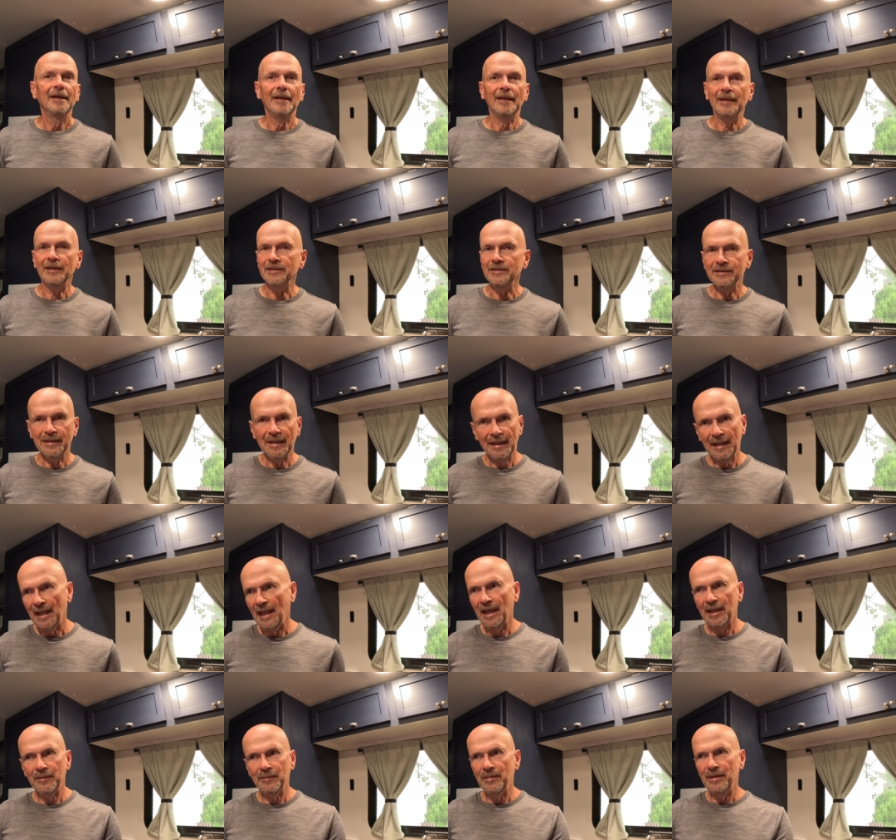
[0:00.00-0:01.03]
They didn't say it
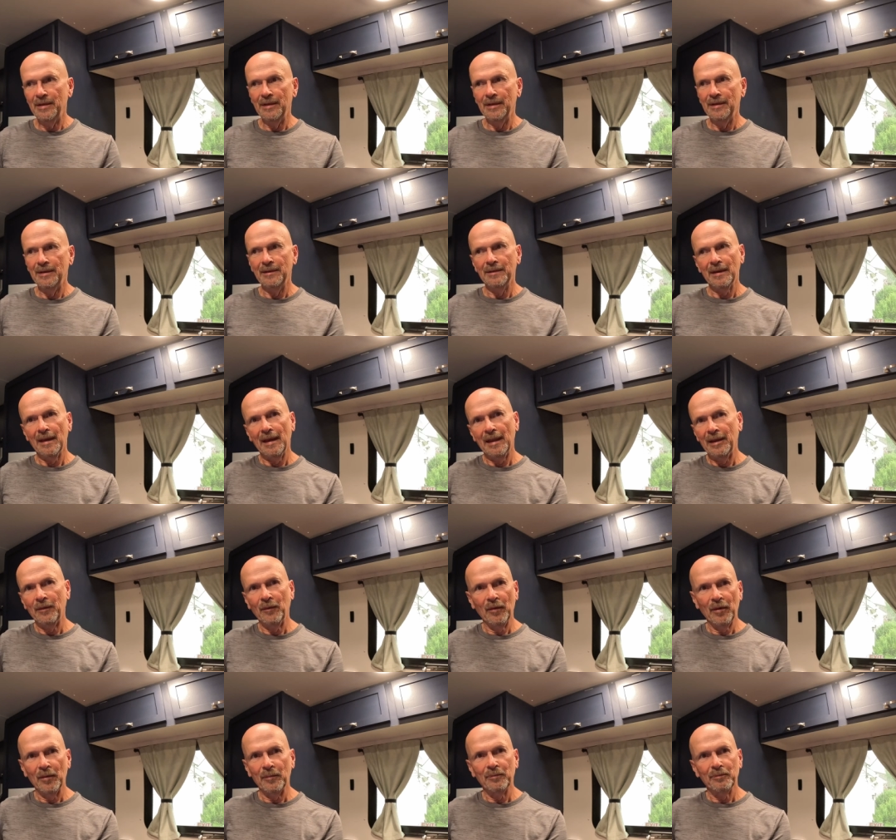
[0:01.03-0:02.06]
had to be
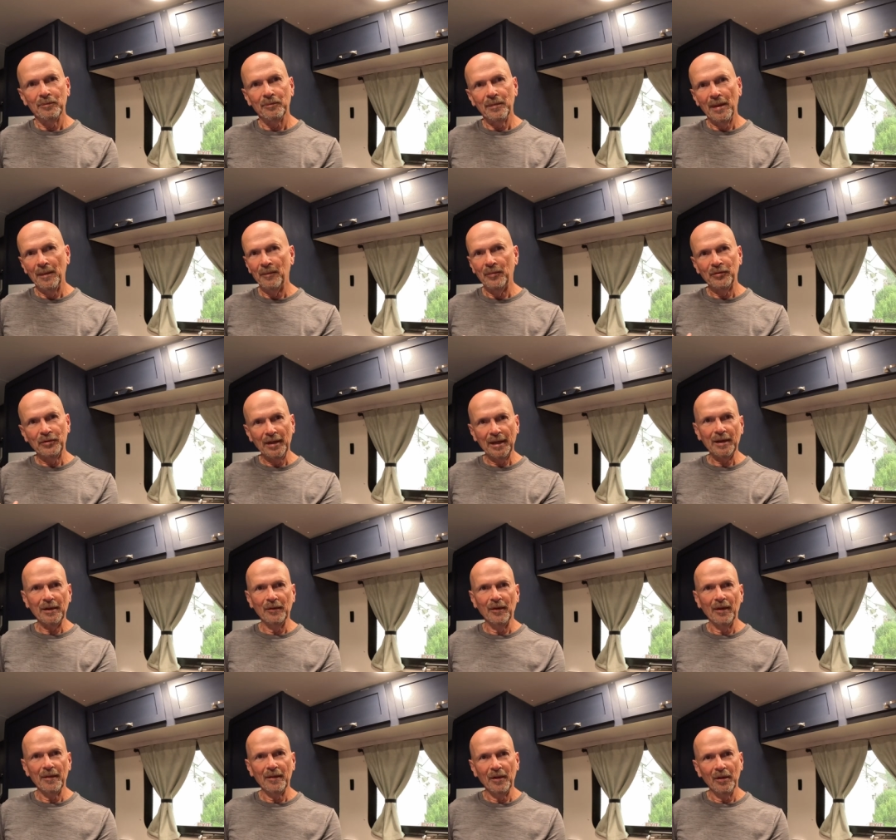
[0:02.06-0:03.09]
anywhere in
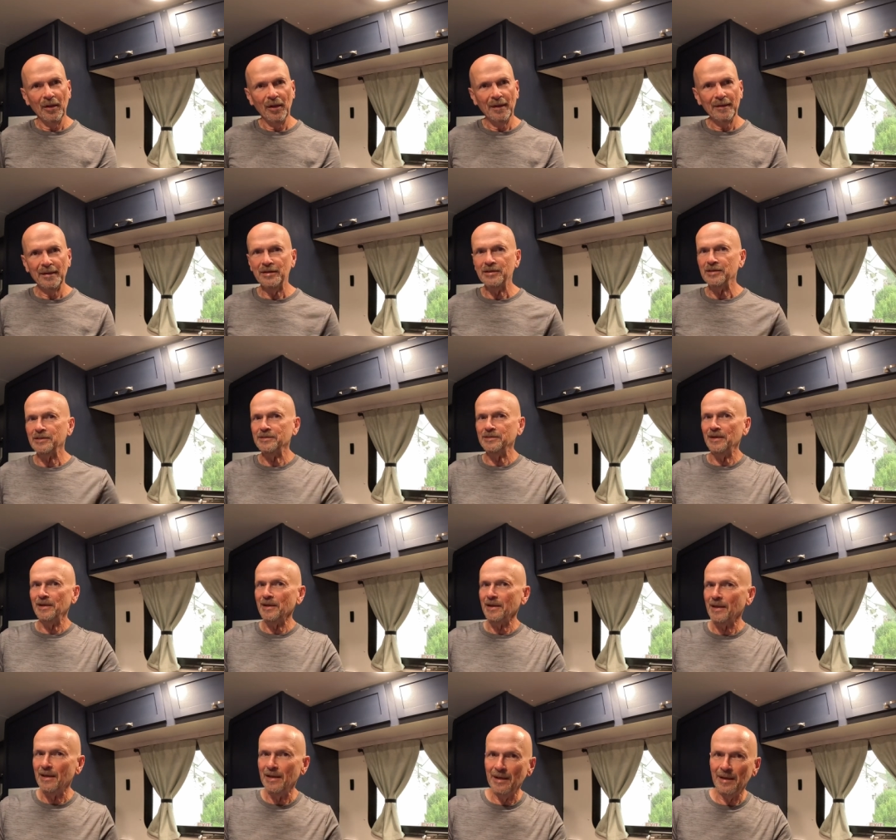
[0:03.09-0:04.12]
particular on the lawn, they just said
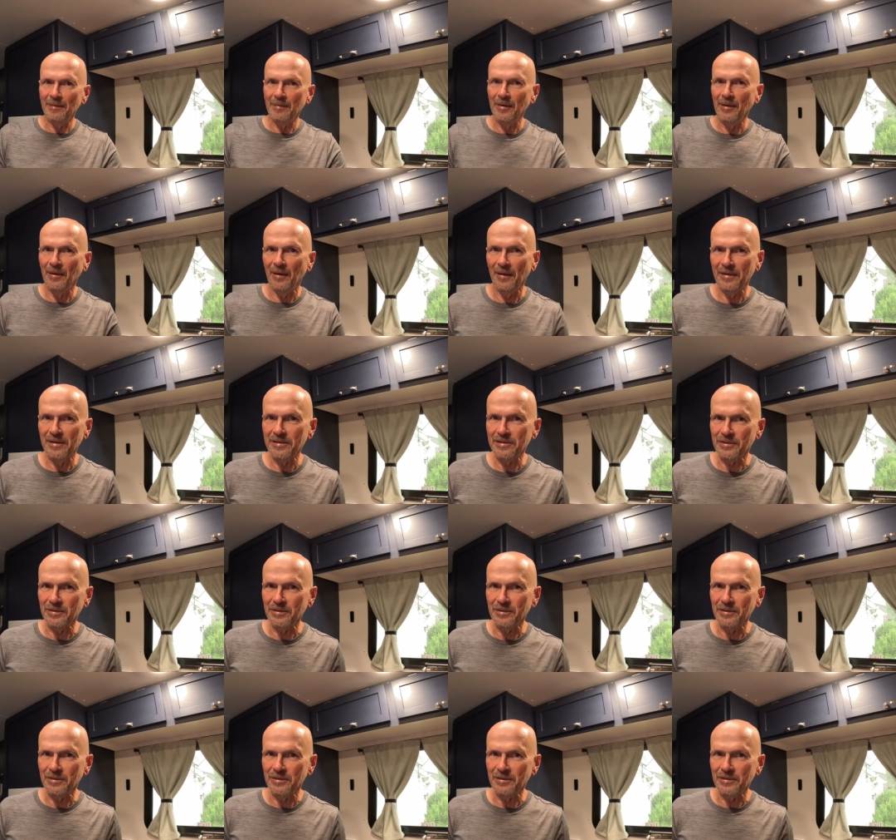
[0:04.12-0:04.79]
it can't be on the